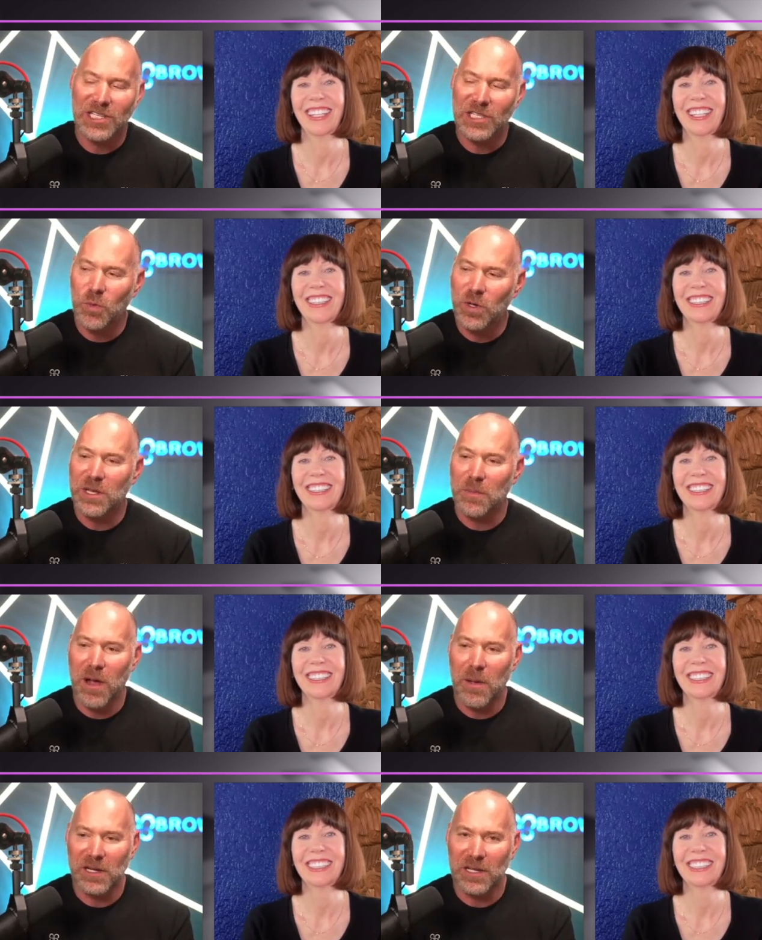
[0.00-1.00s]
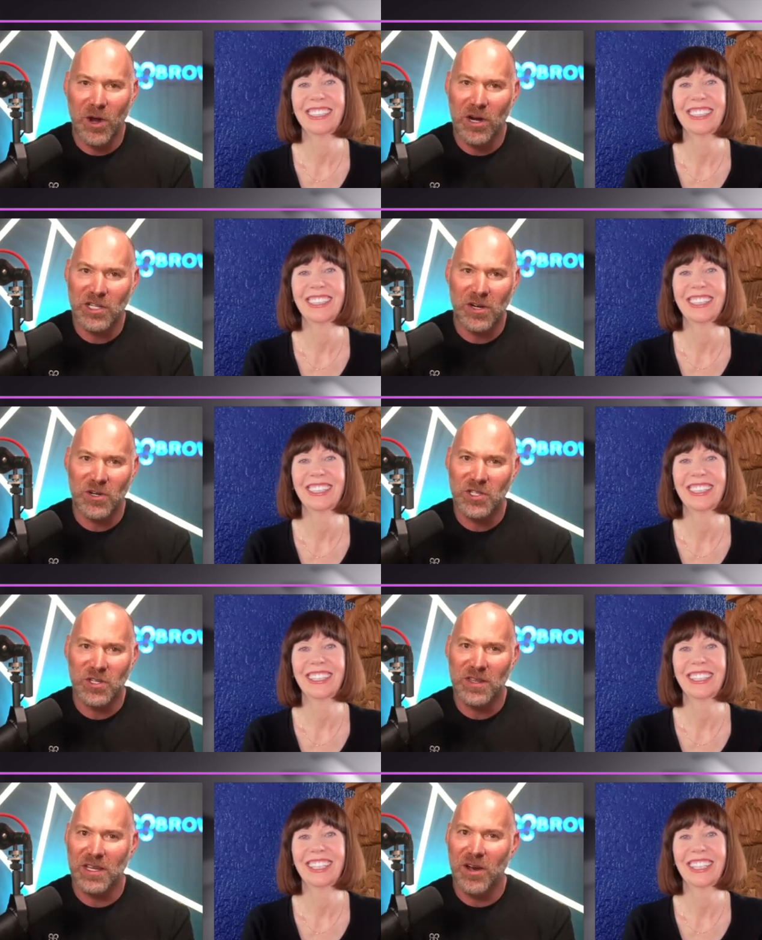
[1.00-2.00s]
Speaker 1: just wish the public at large
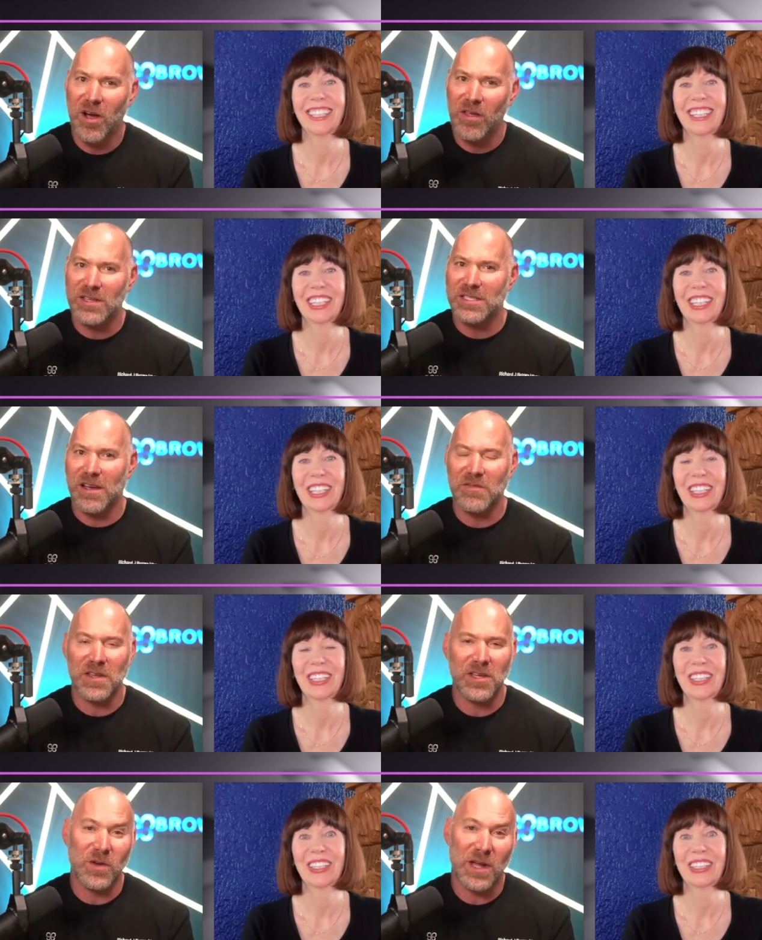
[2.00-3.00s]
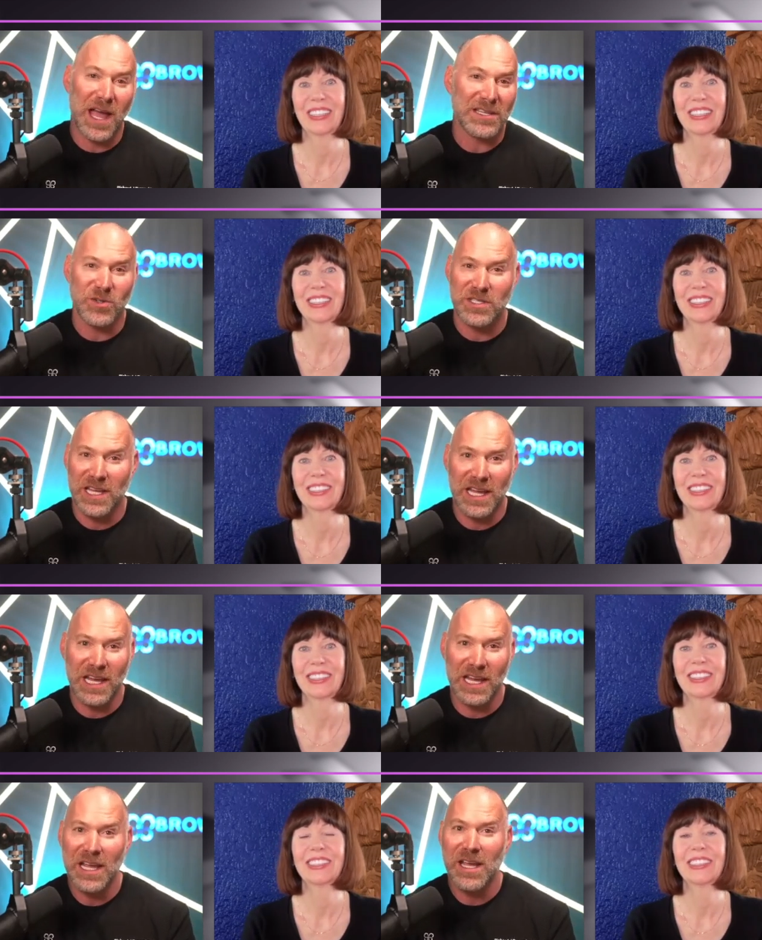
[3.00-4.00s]
understood that all the stuff that you guys are
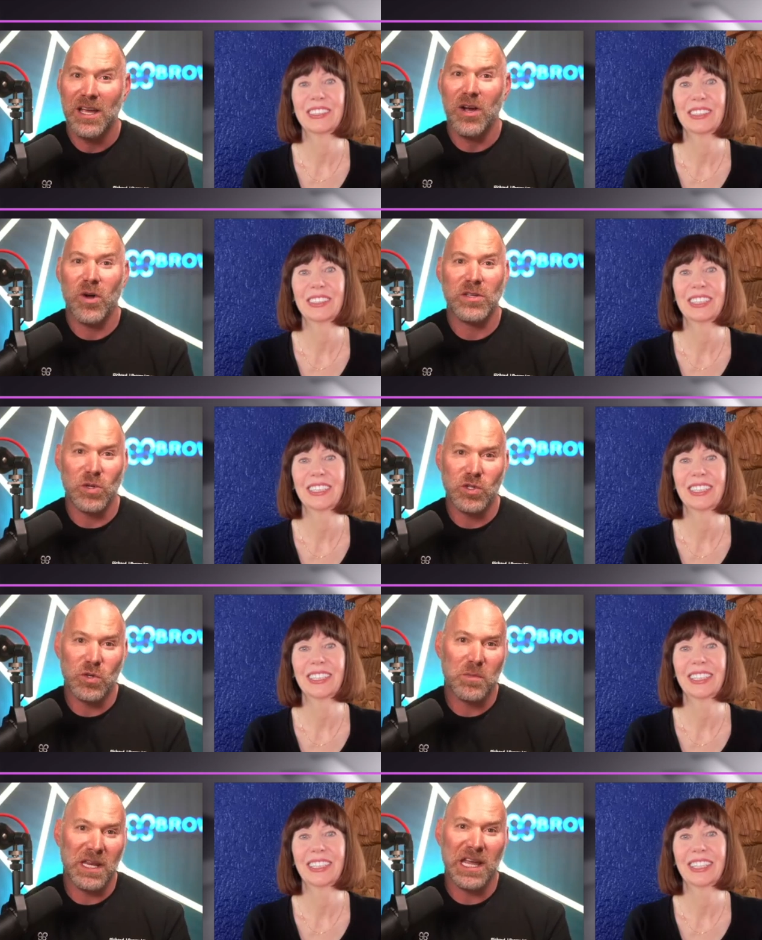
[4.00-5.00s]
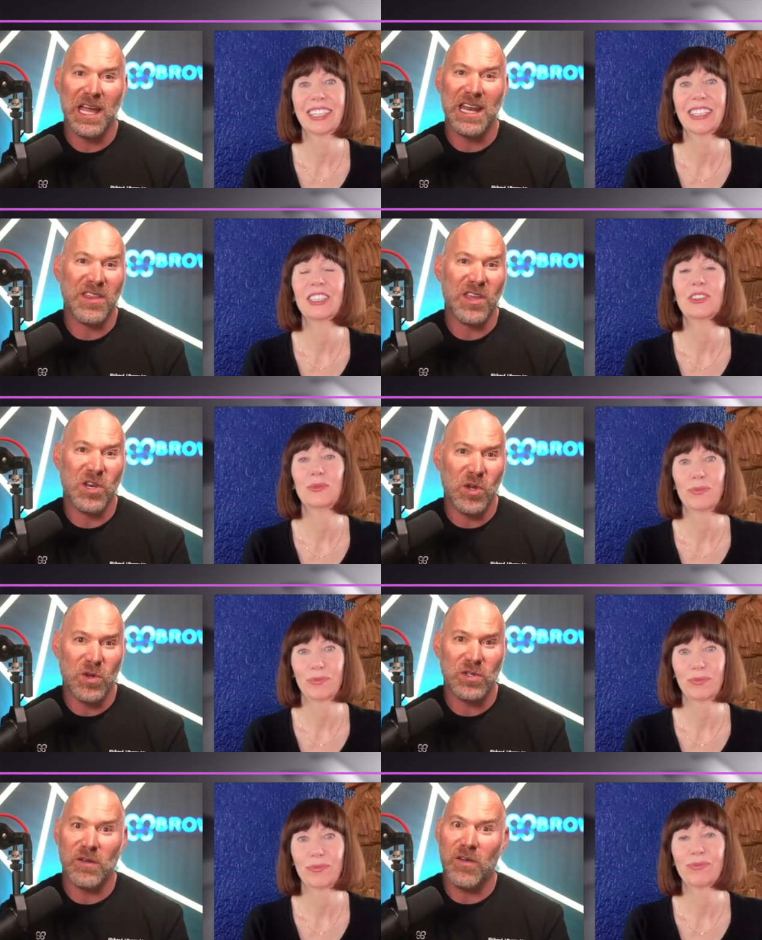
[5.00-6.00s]
seeing on social media and in the
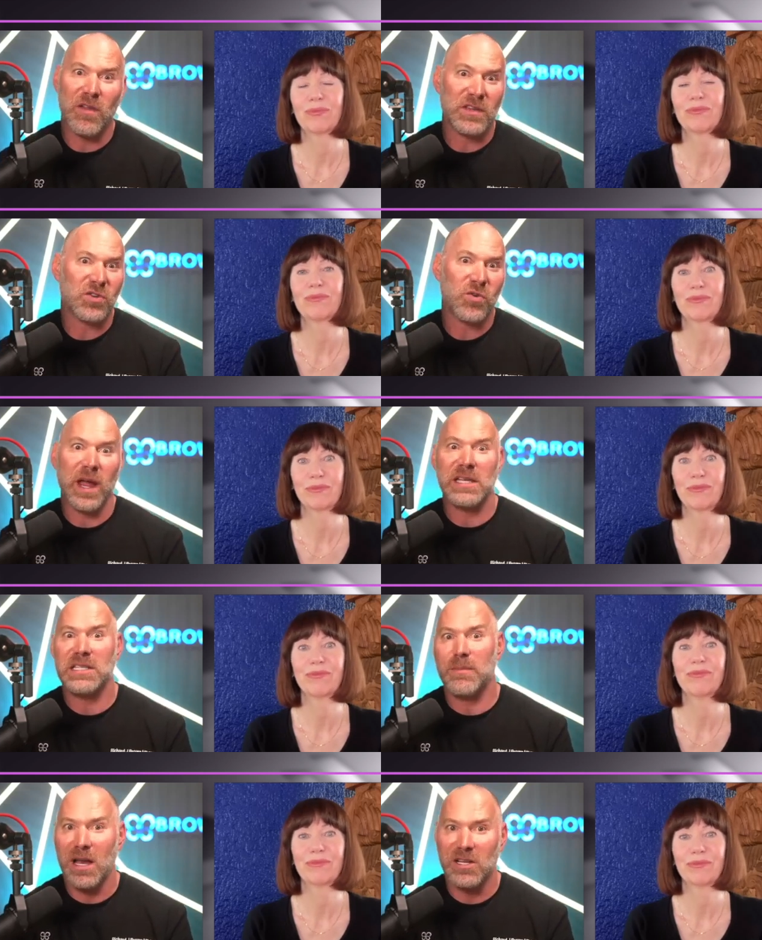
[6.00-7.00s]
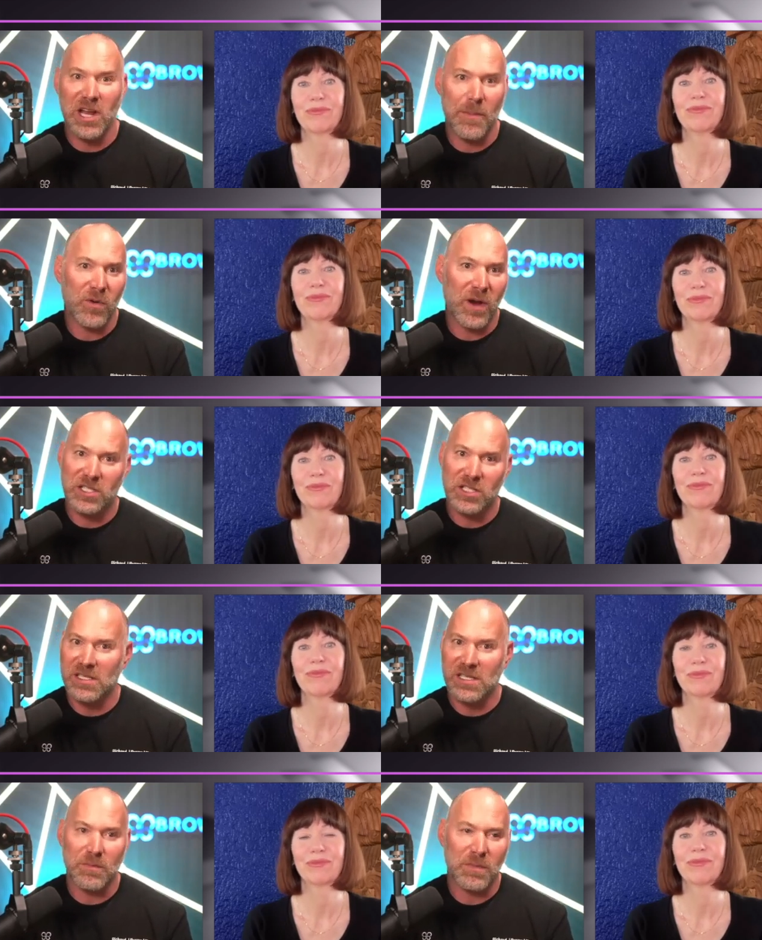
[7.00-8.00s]
news of all these crazy botched
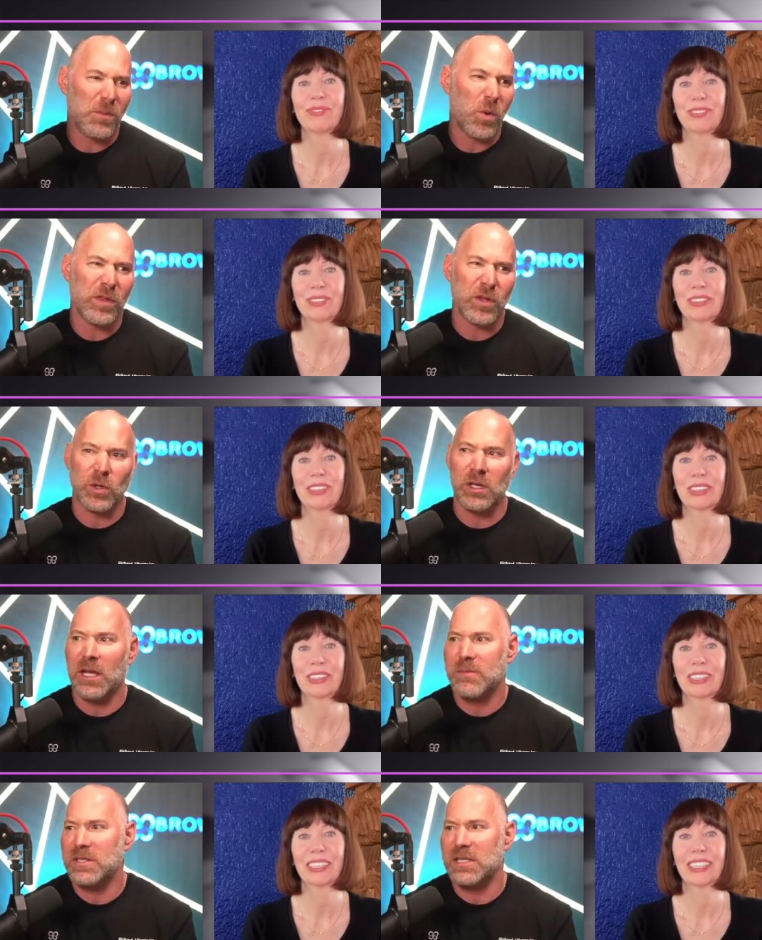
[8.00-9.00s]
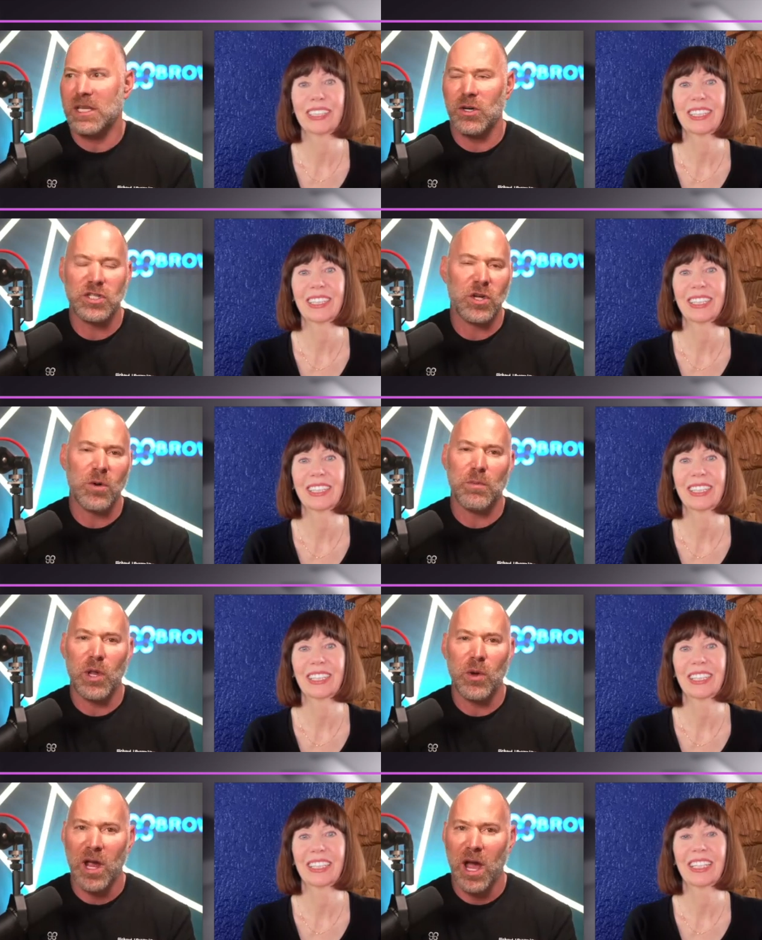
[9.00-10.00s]
operations and people with their lips that are so
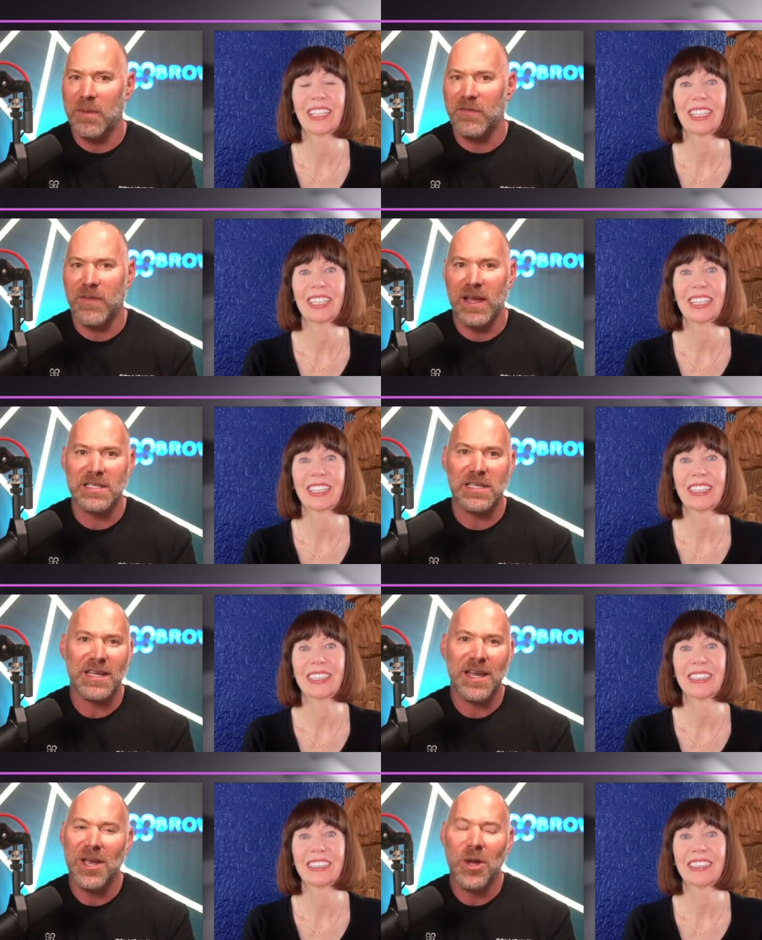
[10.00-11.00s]
blown up and faces